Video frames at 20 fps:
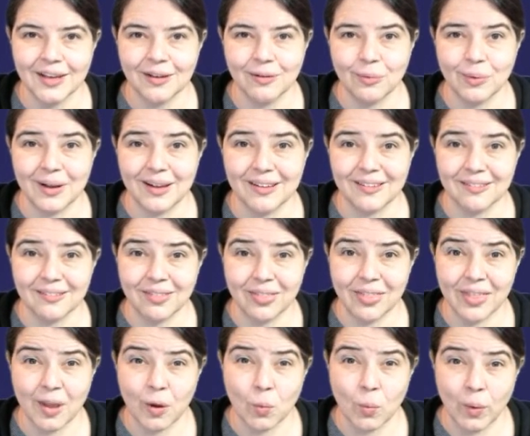well,
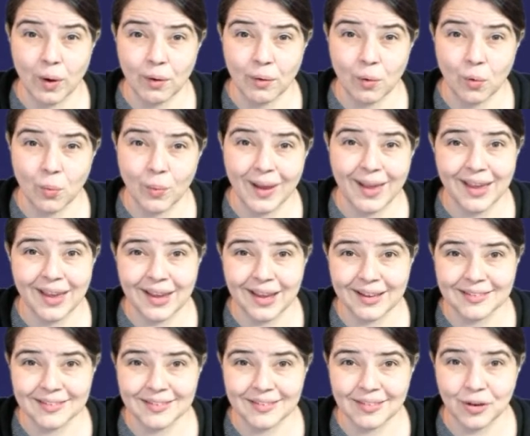they wear away
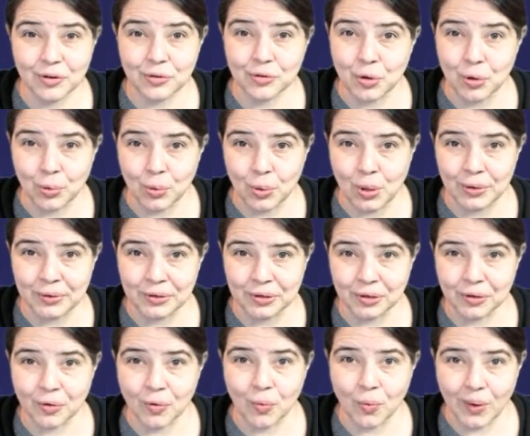as they're no
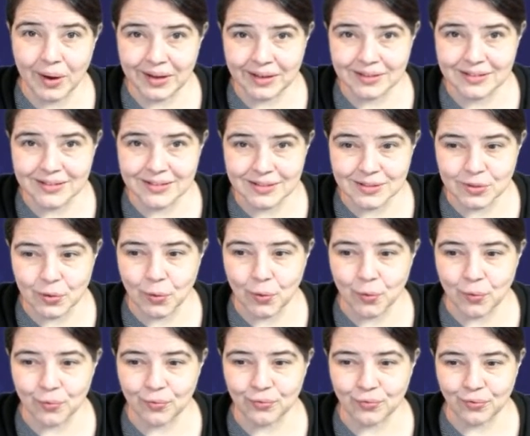longer quite
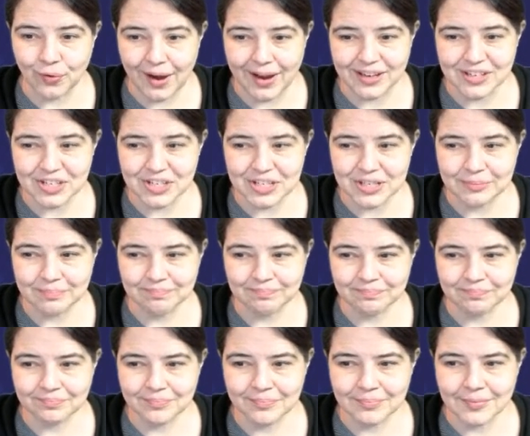so fresh.
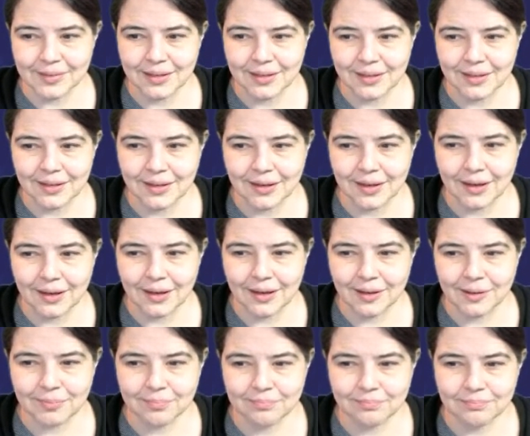
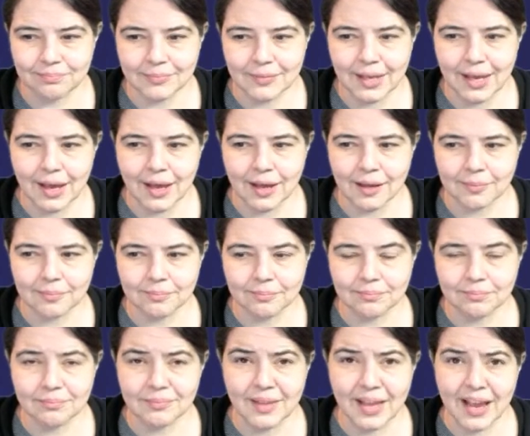Um, yeah,
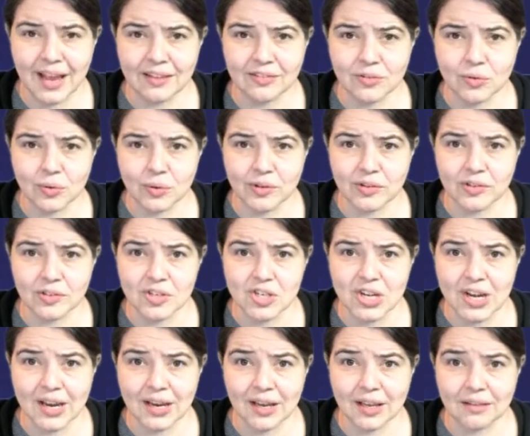Asteroids are
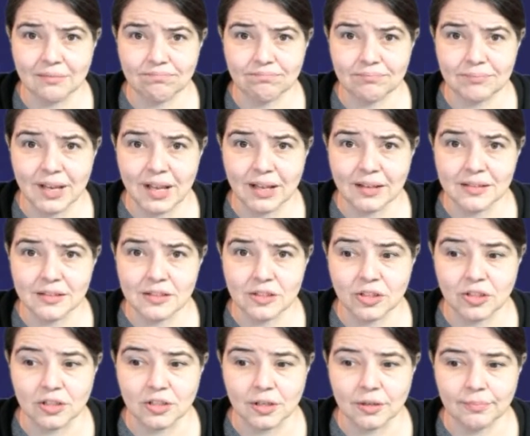shaken, not
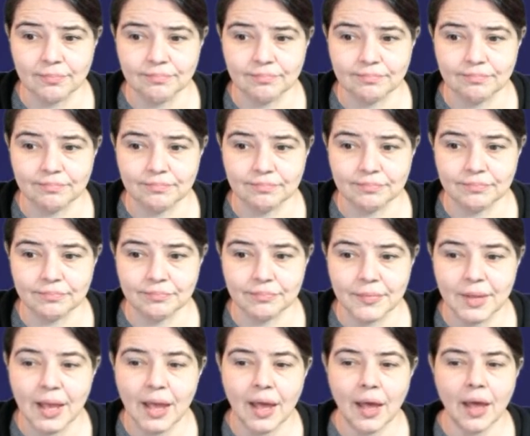stirred.
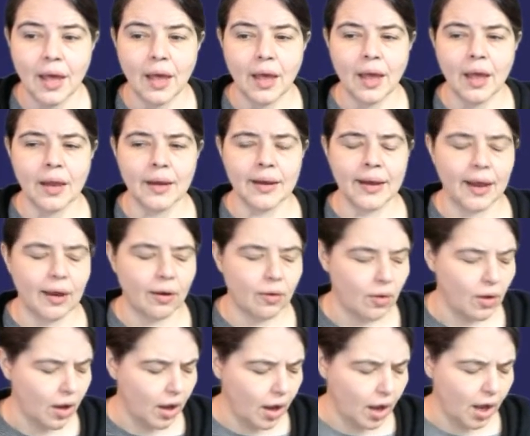
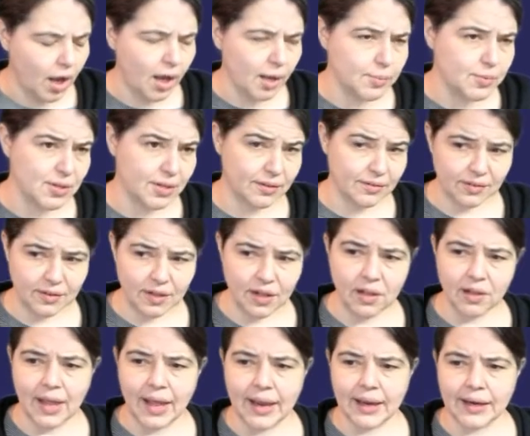Now, objects
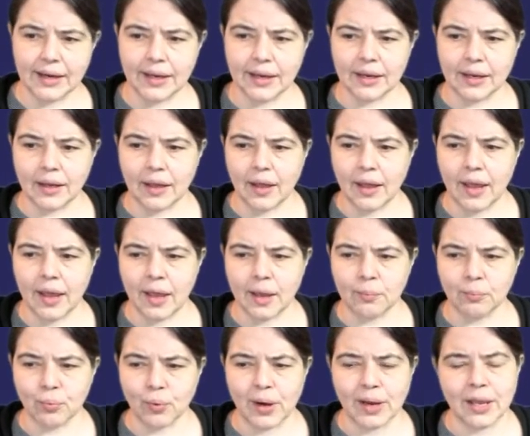colliding
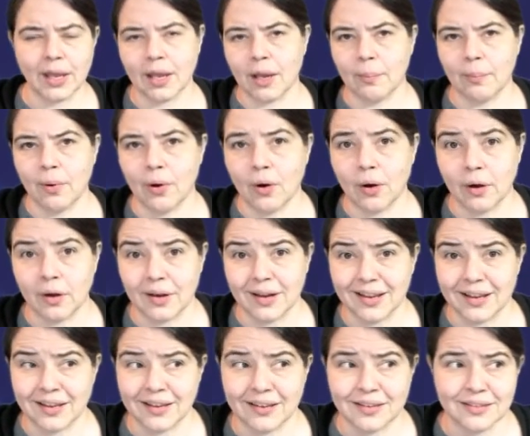and breaking apart
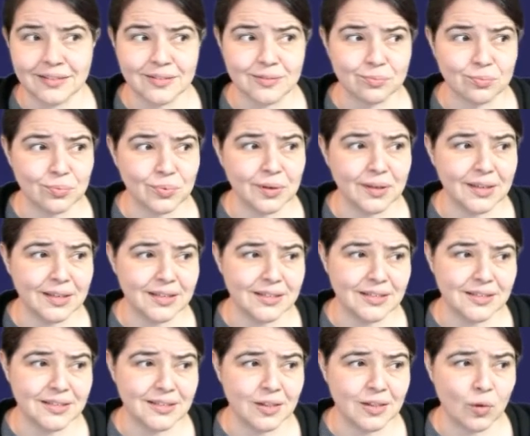is really
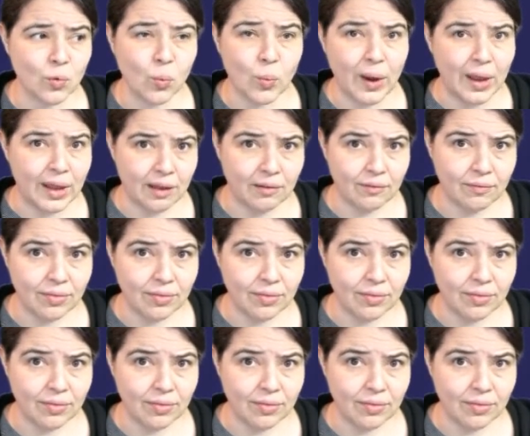just the way of